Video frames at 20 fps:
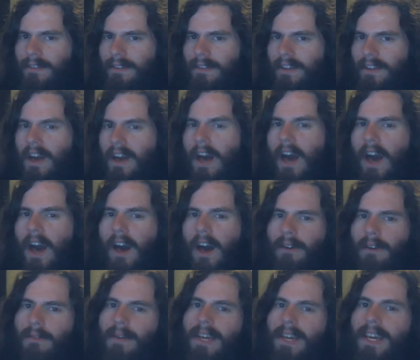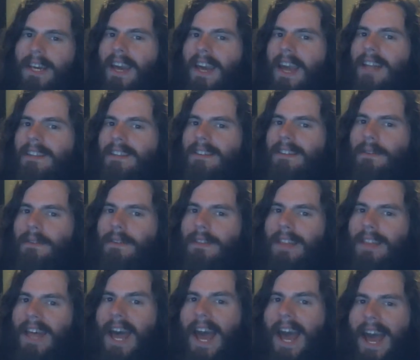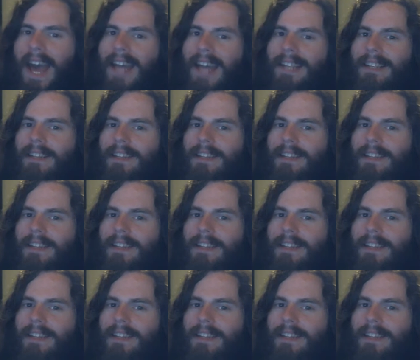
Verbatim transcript: Oh, we can't do that!